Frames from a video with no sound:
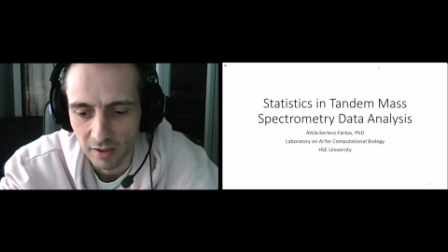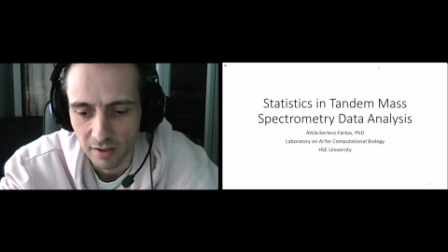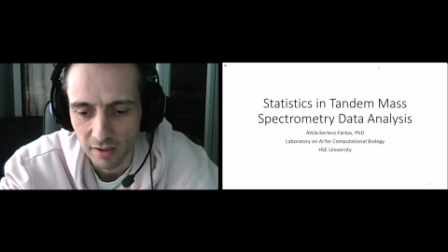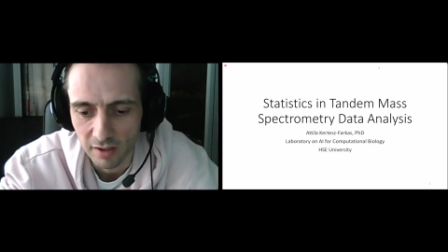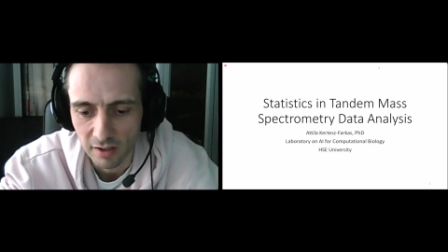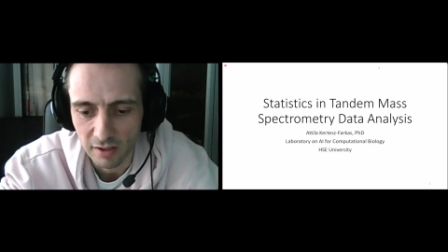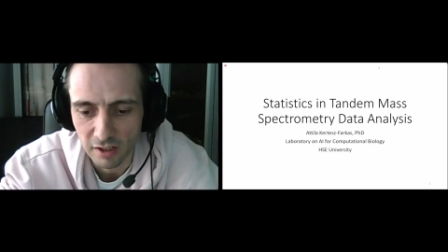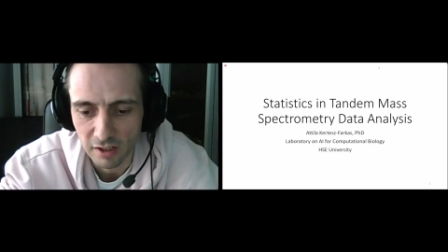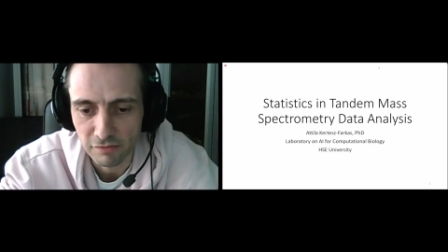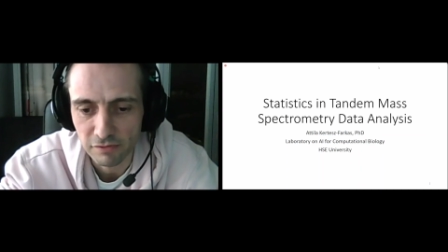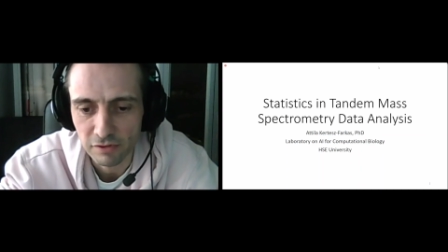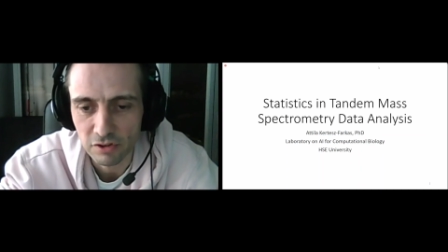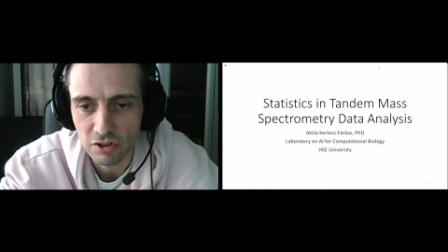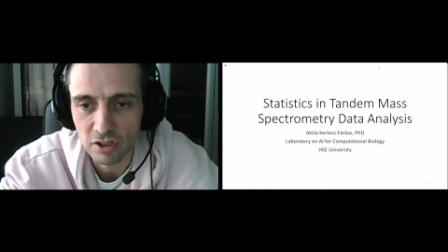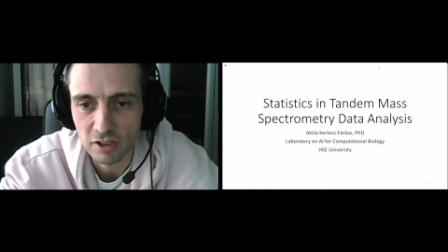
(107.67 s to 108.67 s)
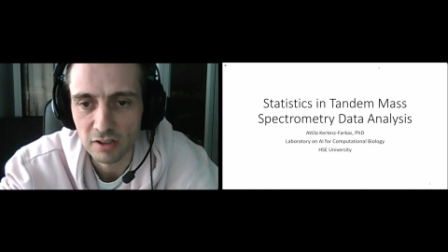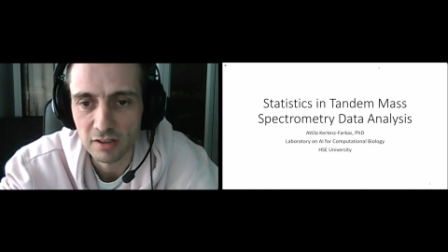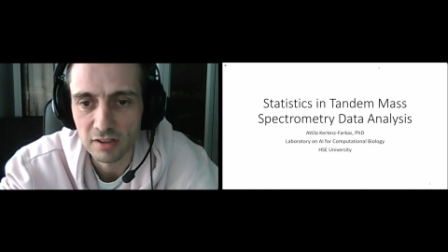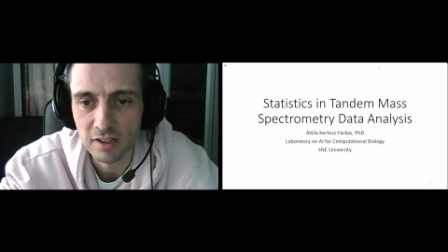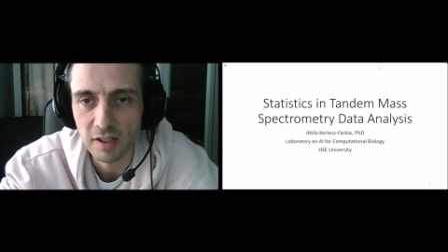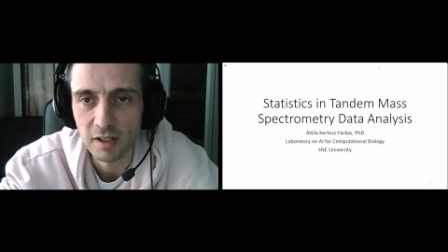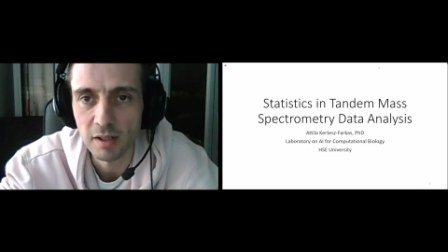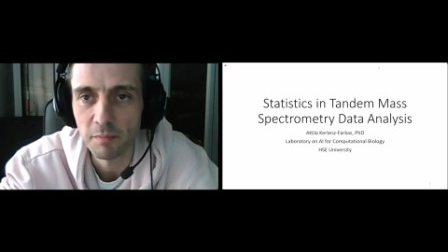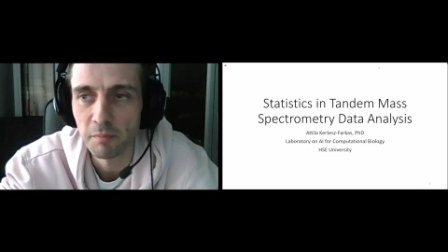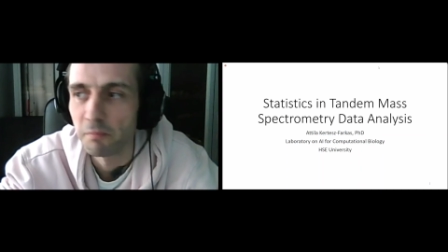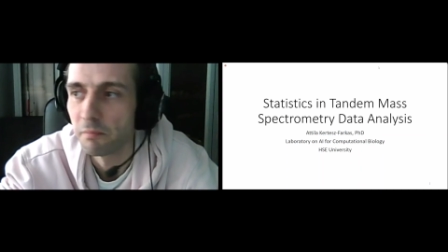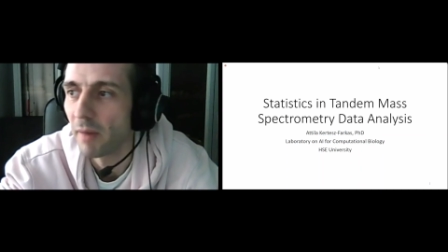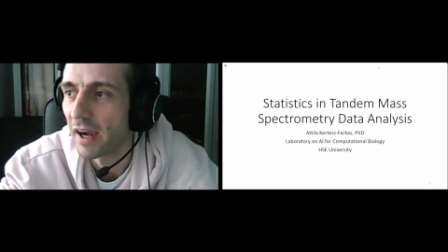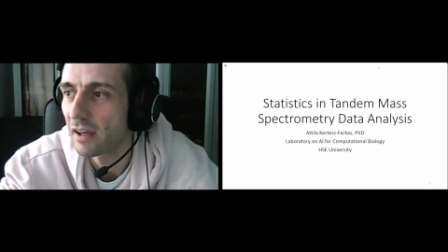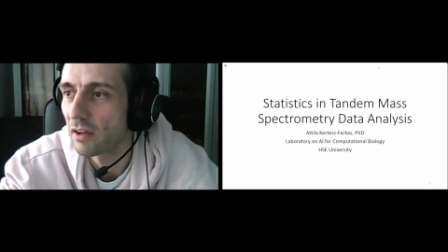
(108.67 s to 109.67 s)
And unfortunately, the
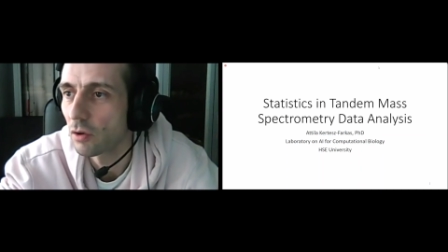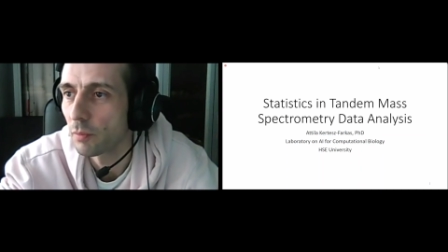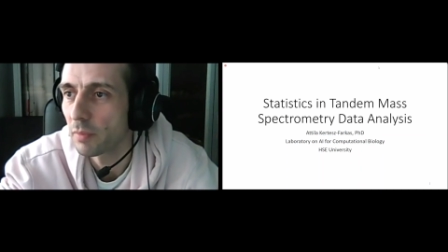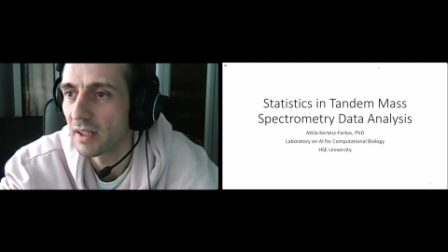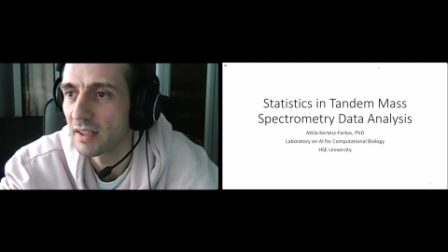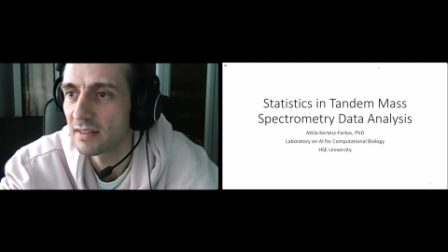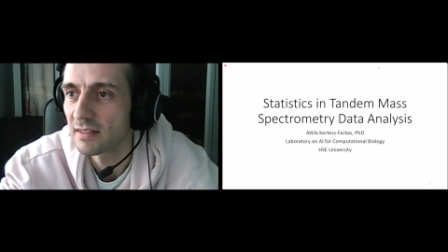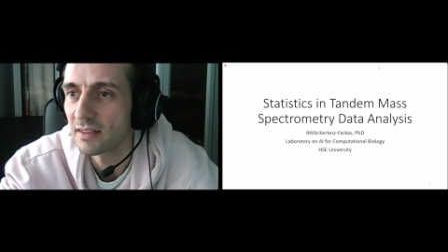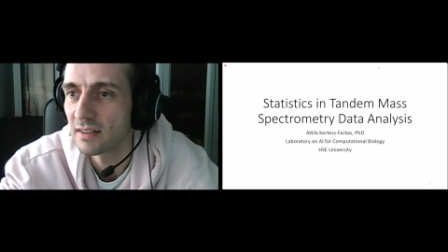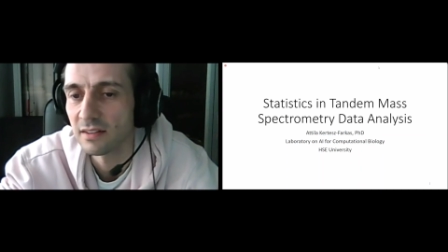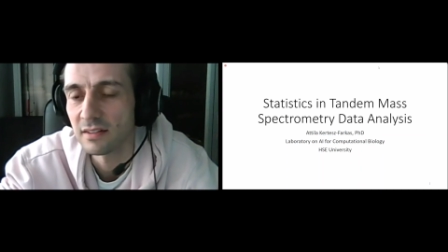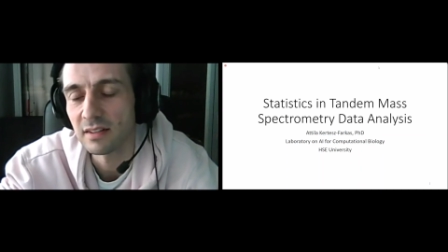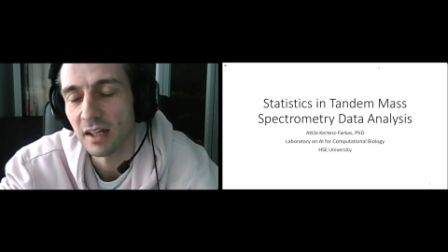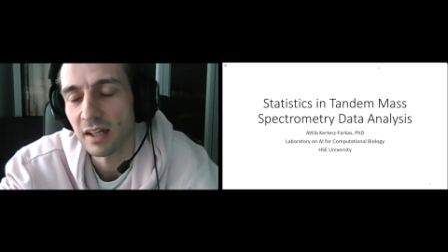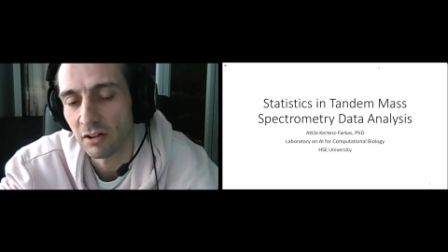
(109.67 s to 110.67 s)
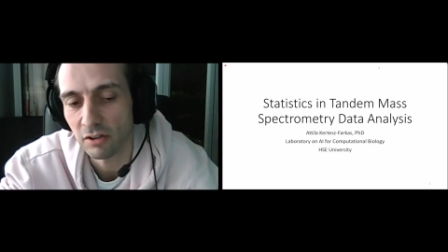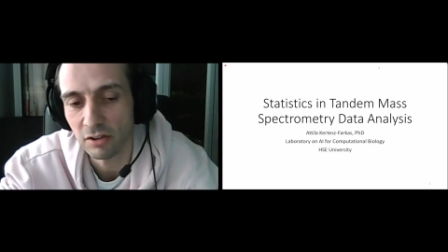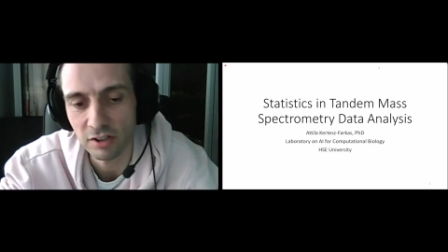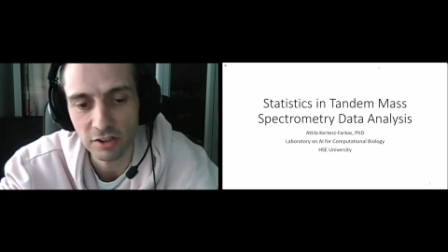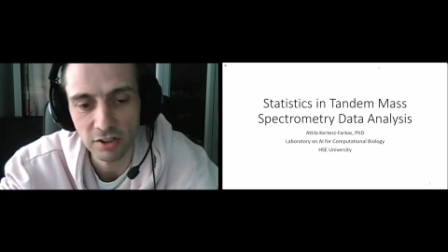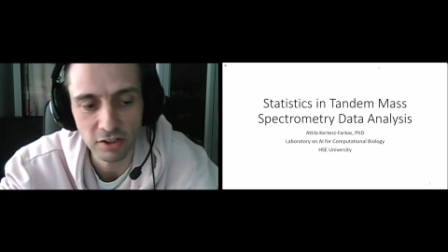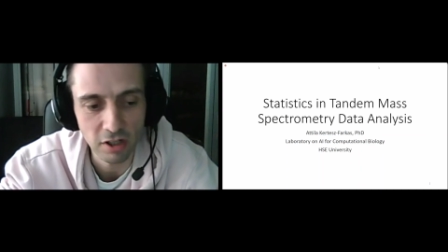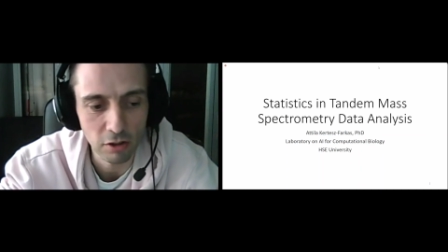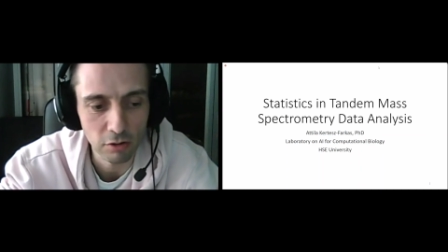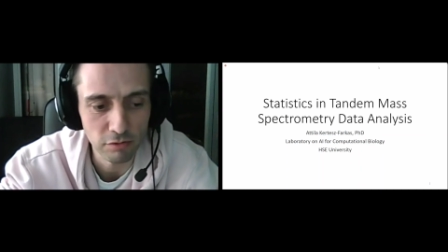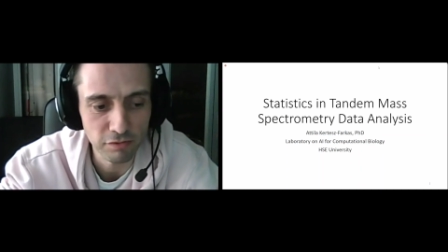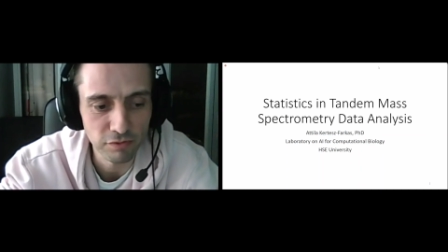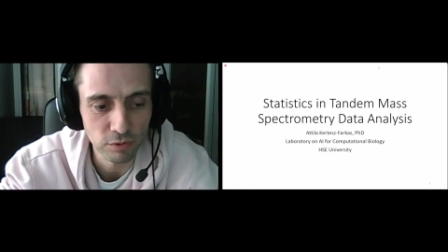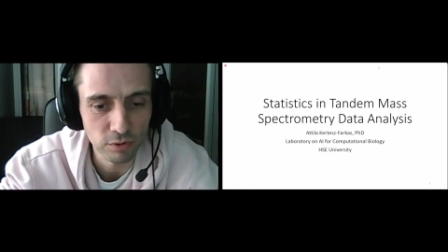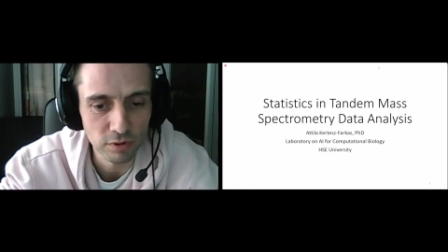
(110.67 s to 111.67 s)
microplastics are already in our
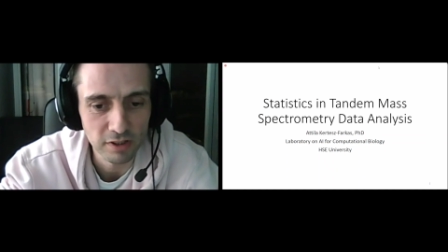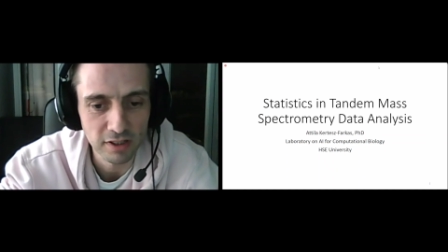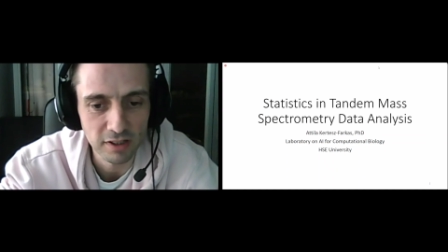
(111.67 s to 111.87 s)
food,